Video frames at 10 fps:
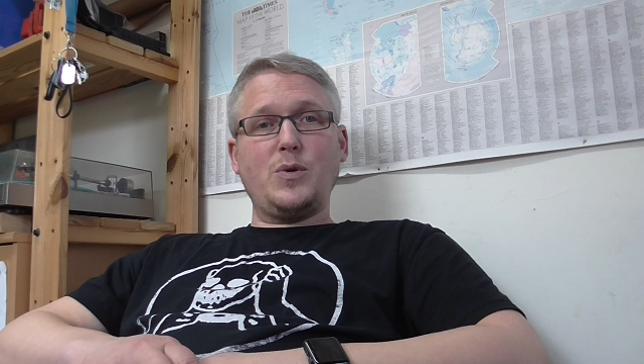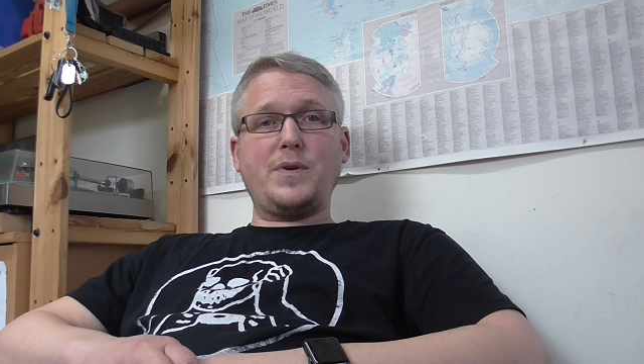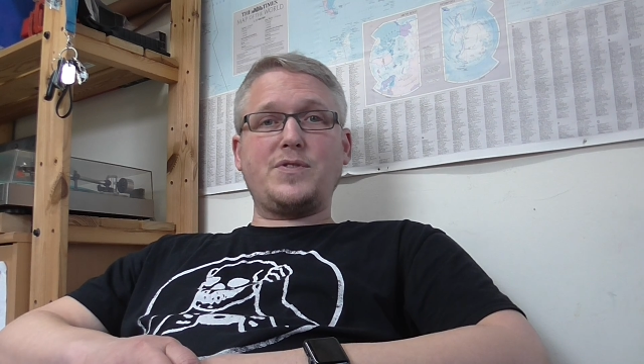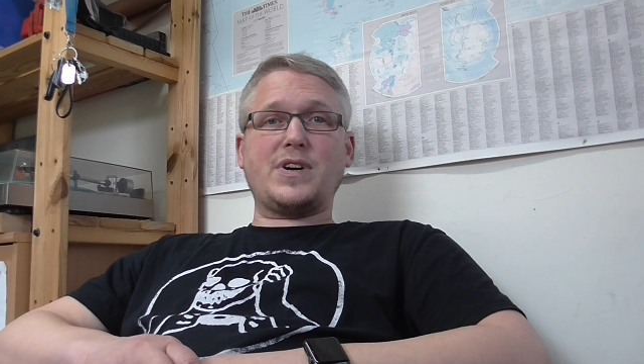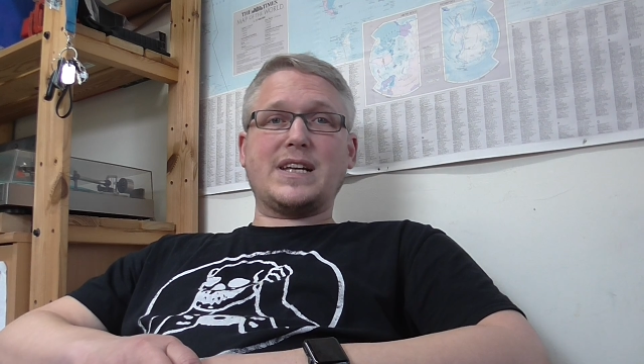
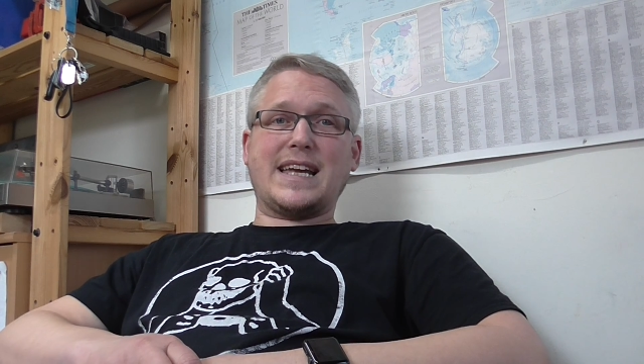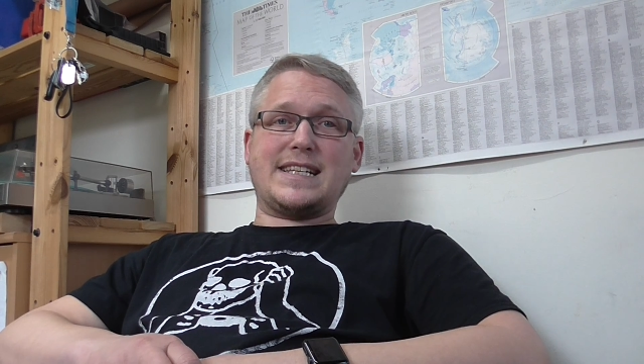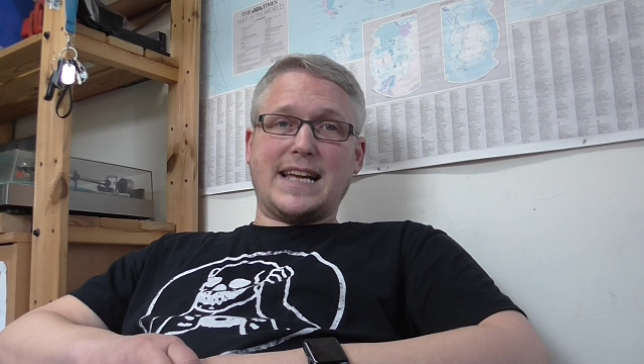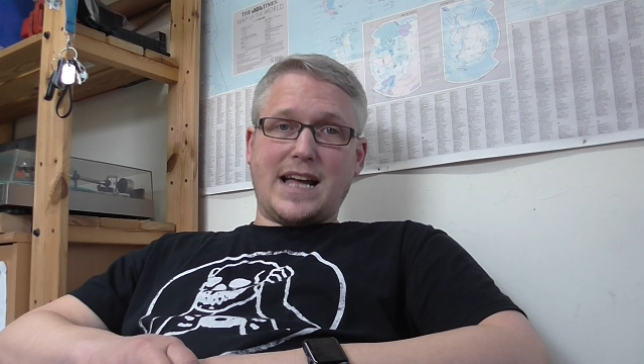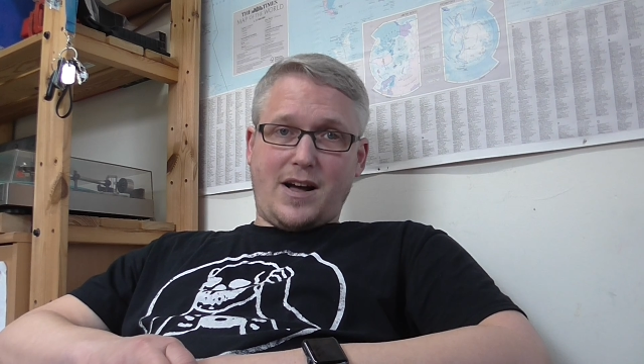We've tried
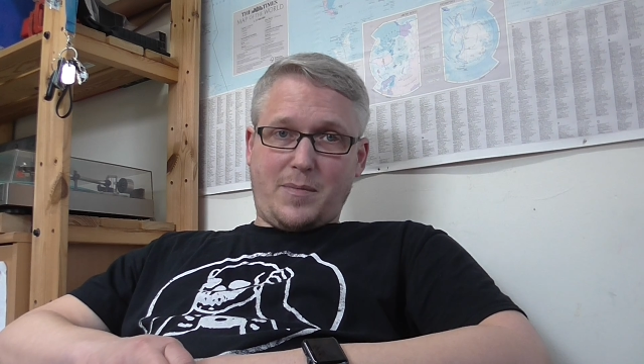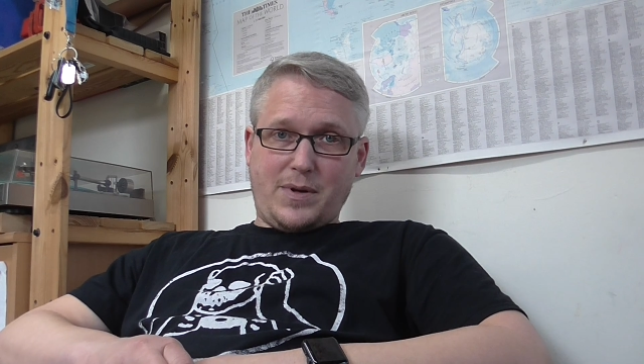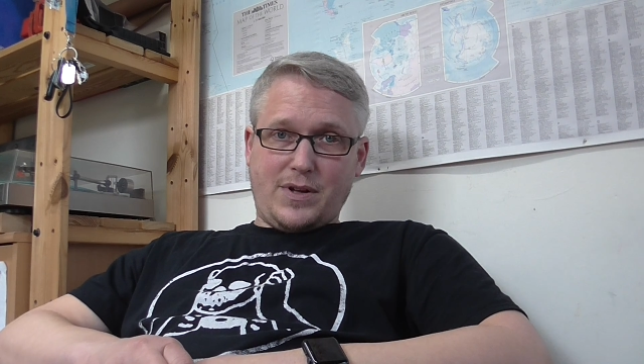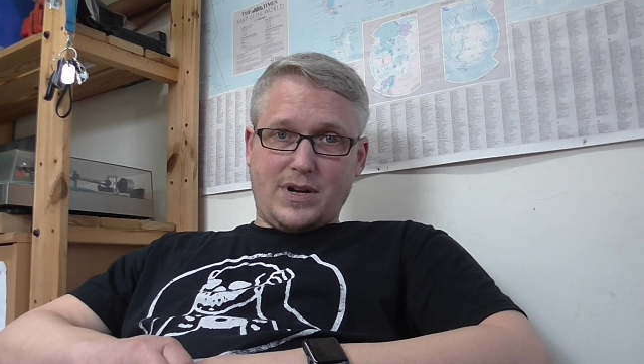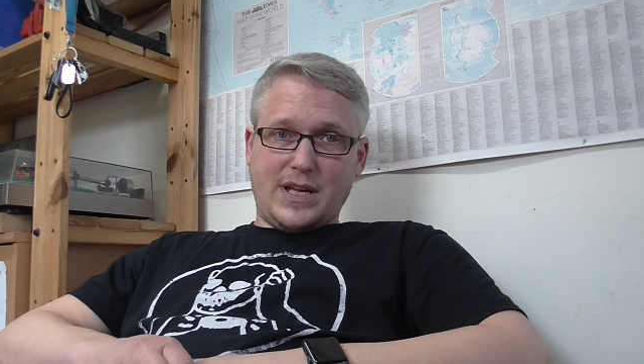getting up
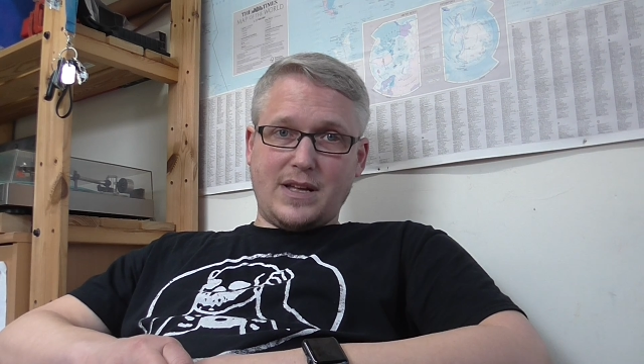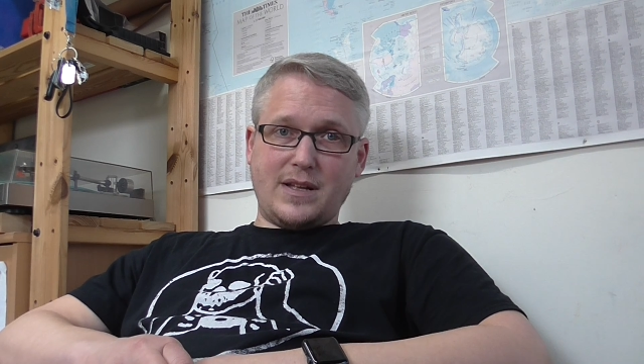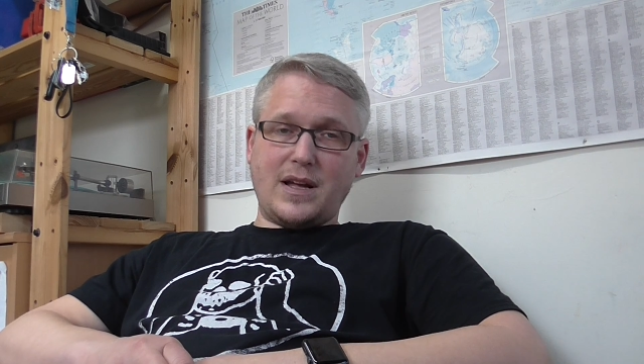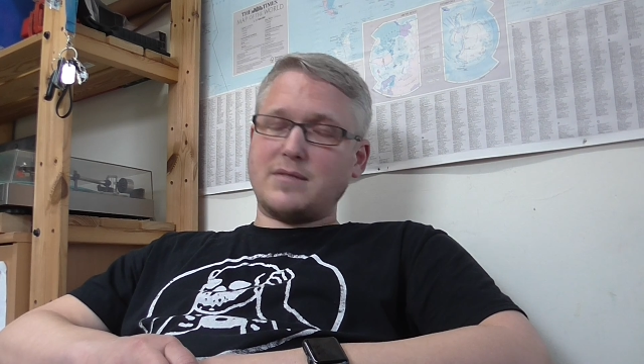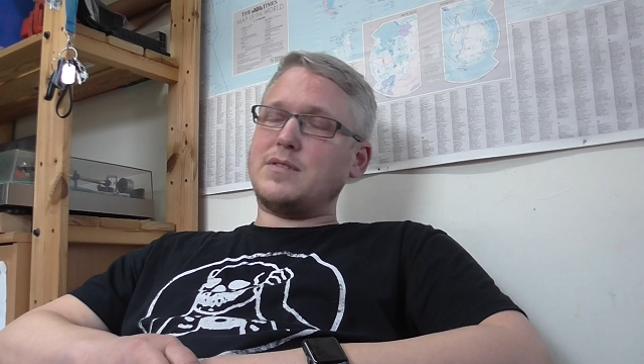earlier.
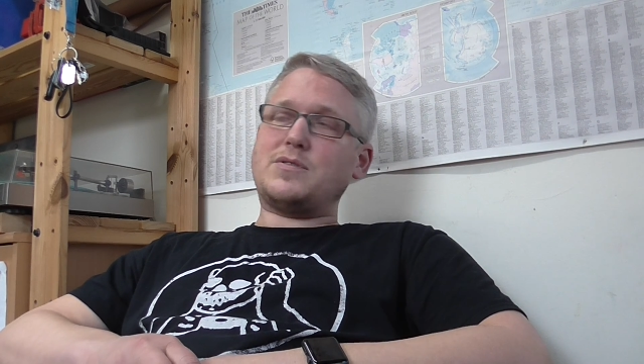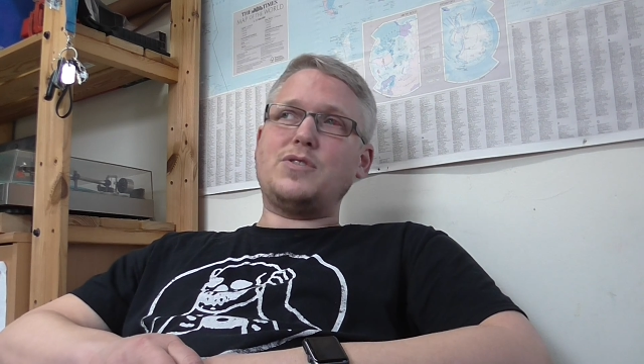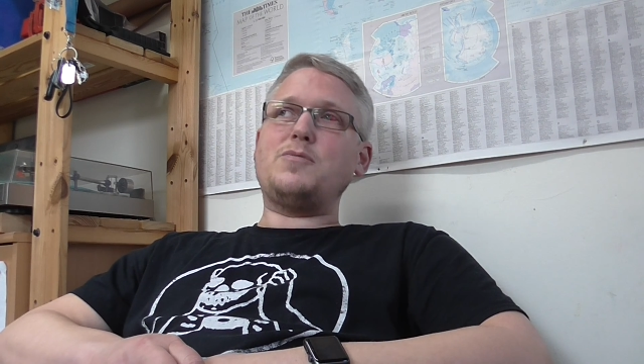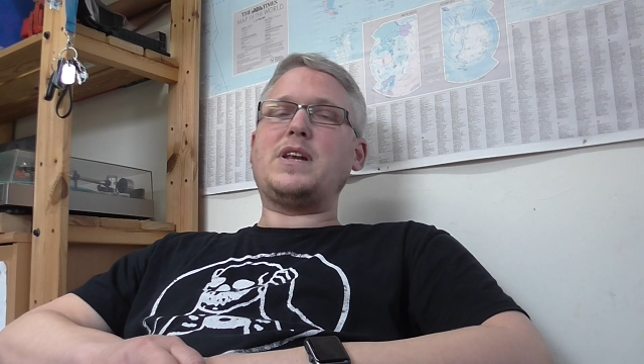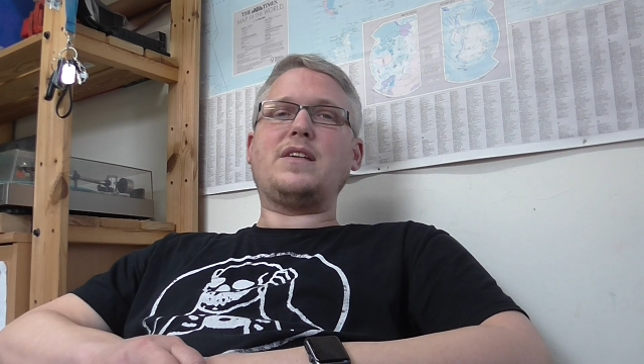
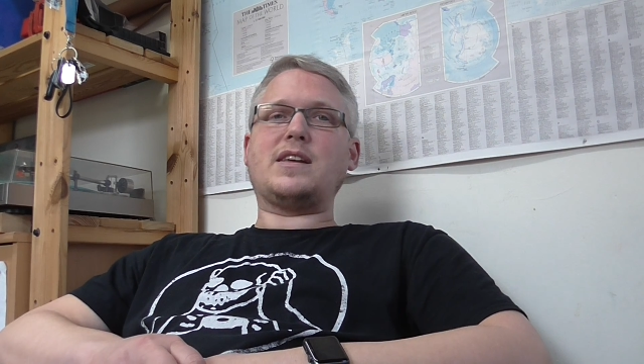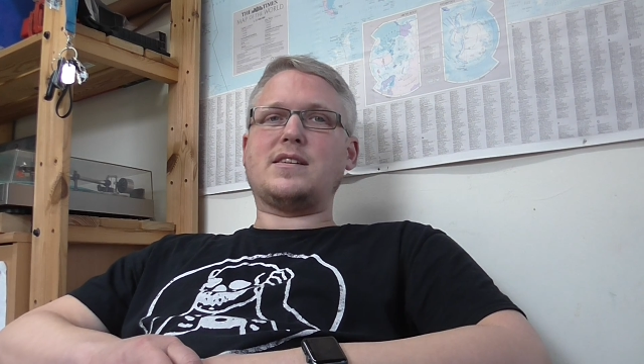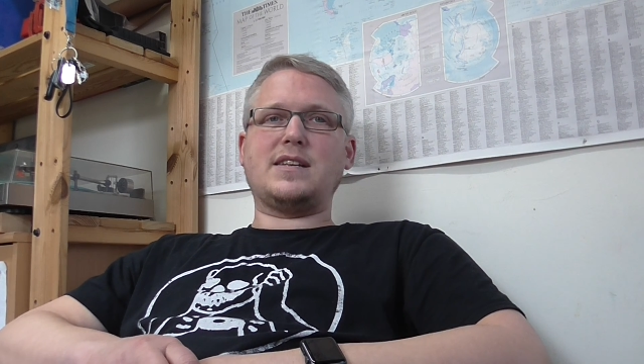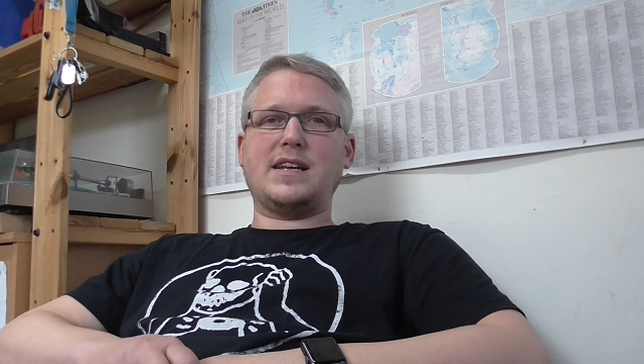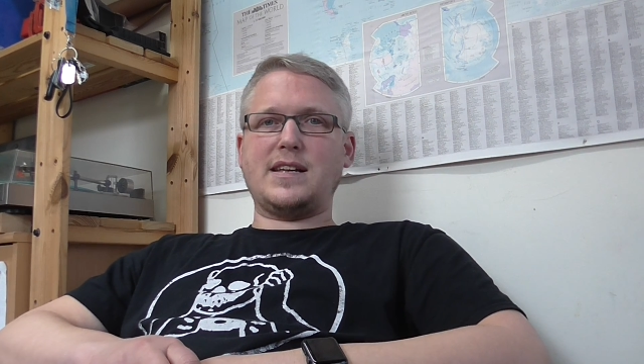Too many
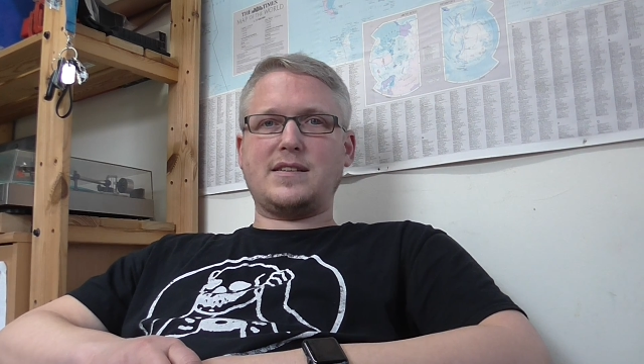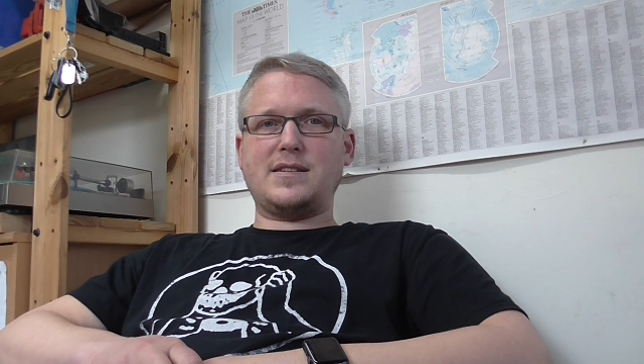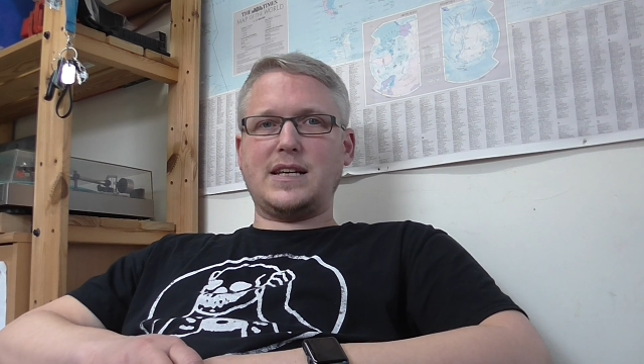things to list.